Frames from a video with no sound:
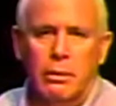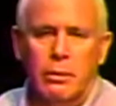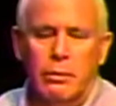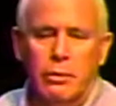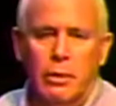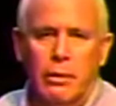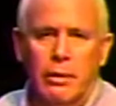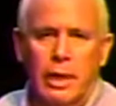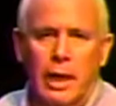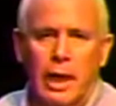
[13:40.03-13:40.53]

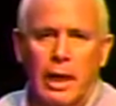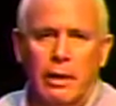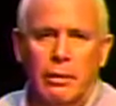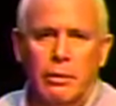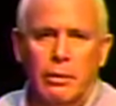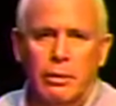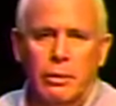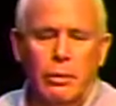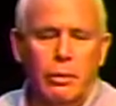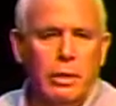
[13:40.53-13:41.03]
so
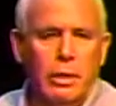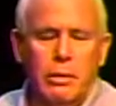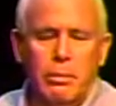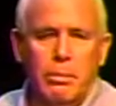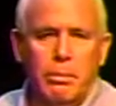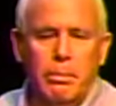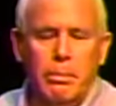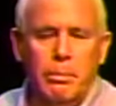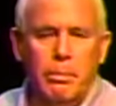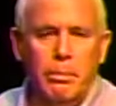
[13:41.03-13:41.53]
that you
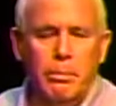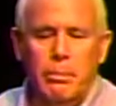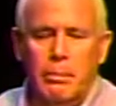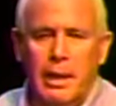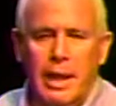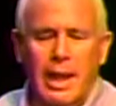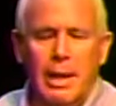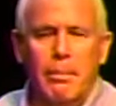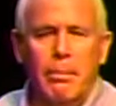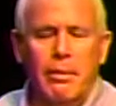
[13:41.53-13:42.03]
can
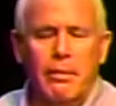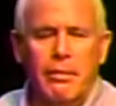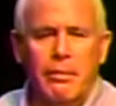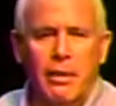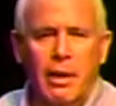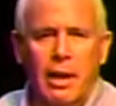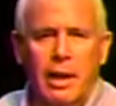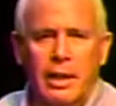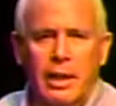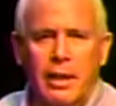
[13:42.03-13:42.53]

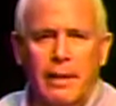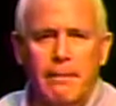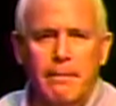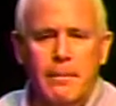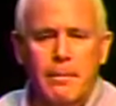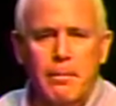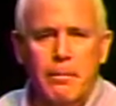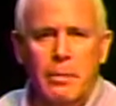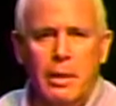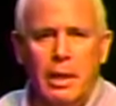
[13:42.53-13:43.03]
amplify it.
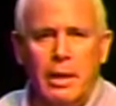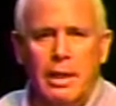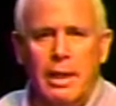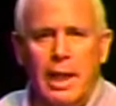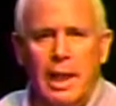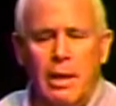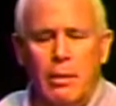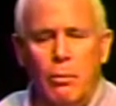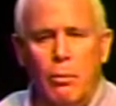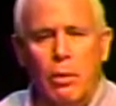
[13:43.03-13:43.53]

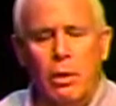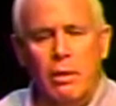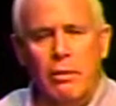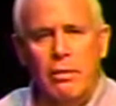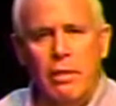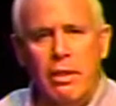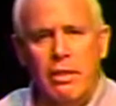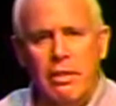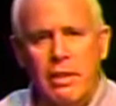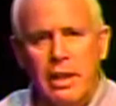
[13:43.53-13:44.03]
Again, one
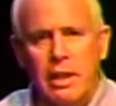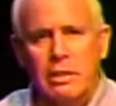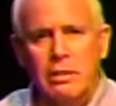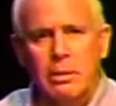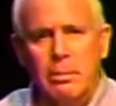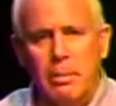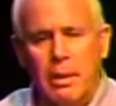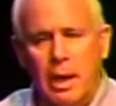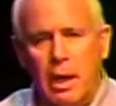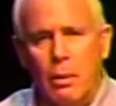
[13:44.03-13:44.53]
of the things
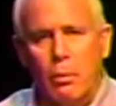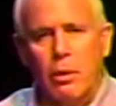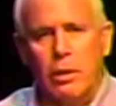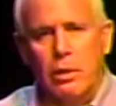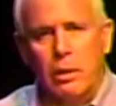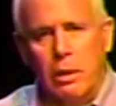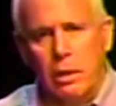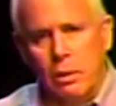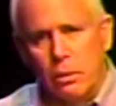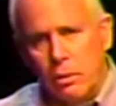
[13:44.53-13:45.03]
about what
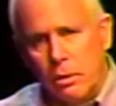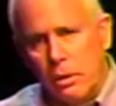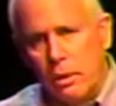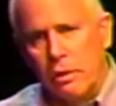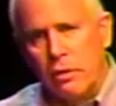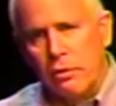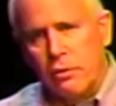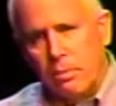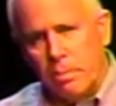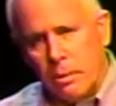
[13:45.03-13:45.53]
you're going to learn
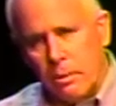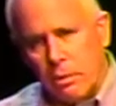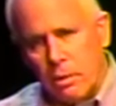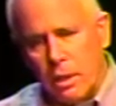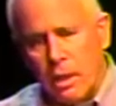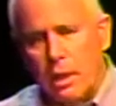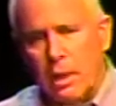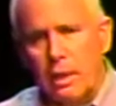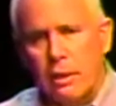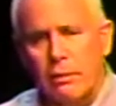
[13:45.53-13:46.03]
in the SPIL
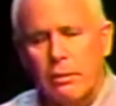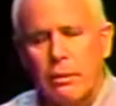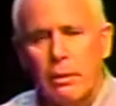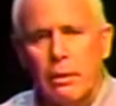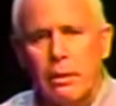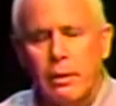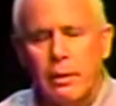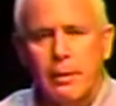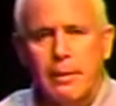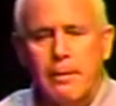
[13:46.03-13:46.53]
line,
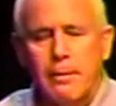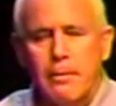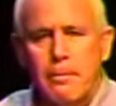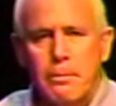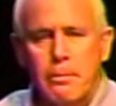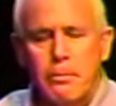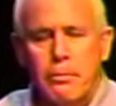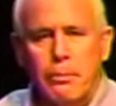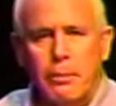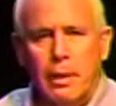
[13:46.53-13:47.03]

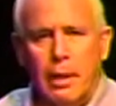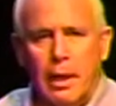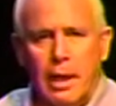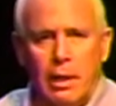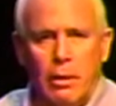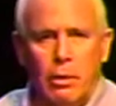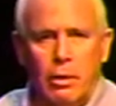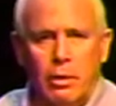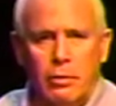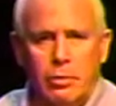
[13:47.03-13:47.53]

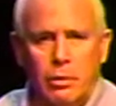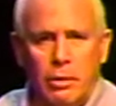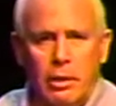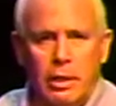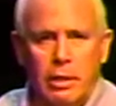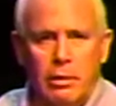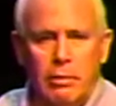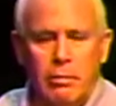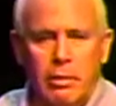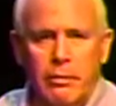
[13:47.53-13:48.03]
and also
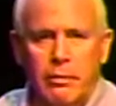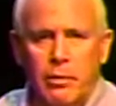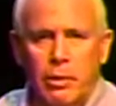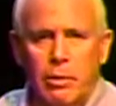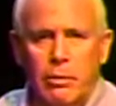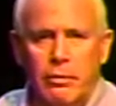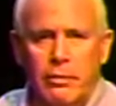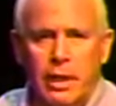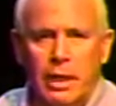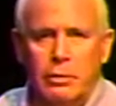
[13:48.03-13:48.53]
in the
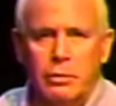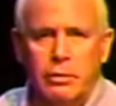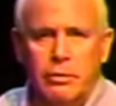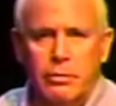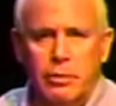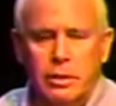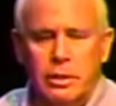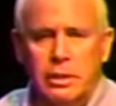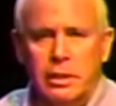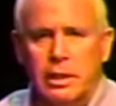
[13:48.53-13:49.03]
review of natural
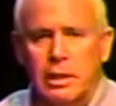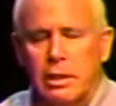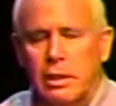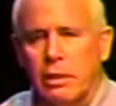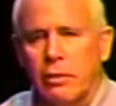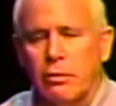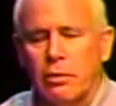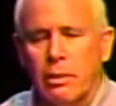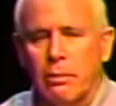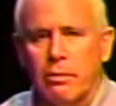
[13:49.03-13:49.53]
force
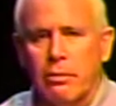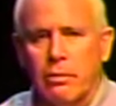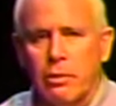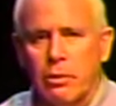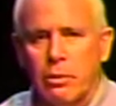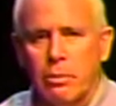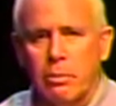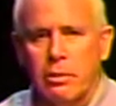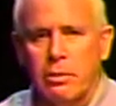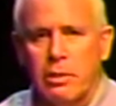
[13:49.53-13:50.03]
healing and some of the
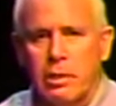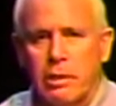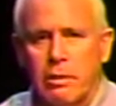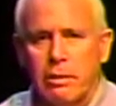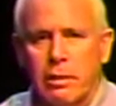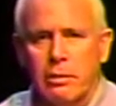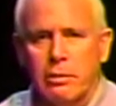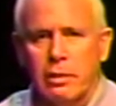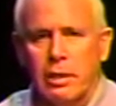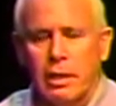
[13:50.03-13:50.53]
new
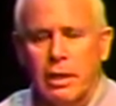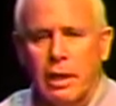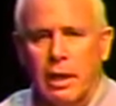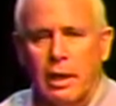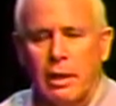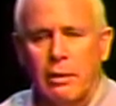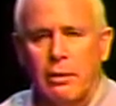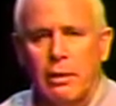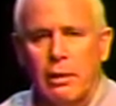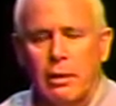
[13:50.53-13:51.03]
material
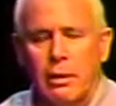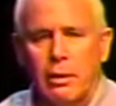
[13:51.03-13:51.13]
today,